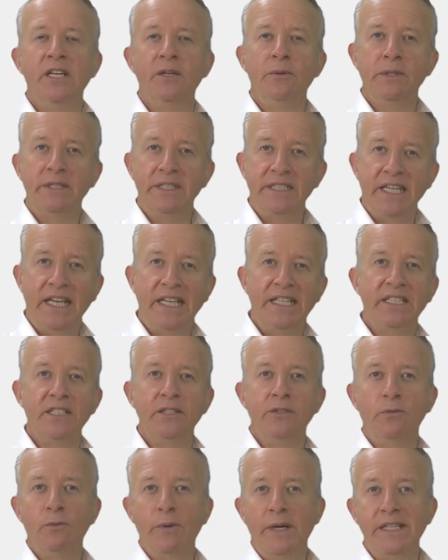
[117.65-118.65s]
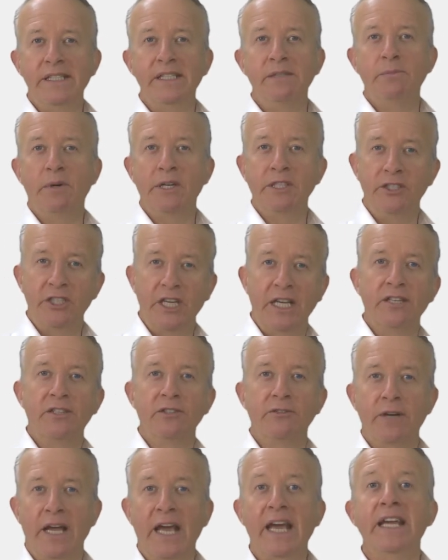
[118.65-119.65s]
with data weighted by
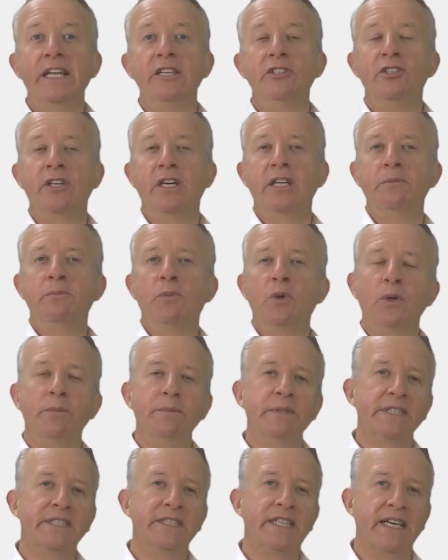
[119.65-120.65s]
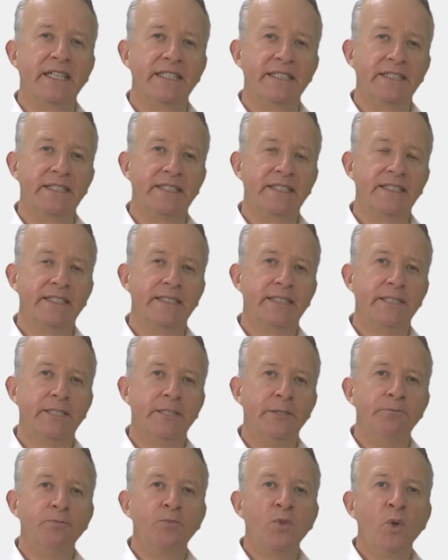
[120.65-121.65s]
gender, age and employment status.
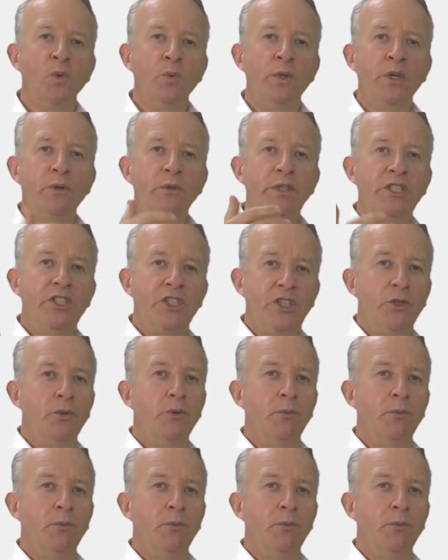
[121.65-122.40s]
With only 2